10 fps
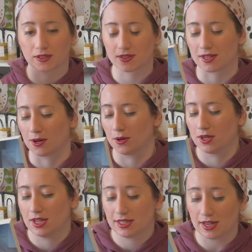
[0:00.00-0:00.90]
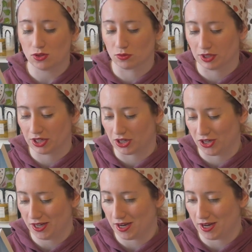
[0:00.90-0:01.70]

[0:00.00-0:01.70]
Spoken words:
So sounds really good.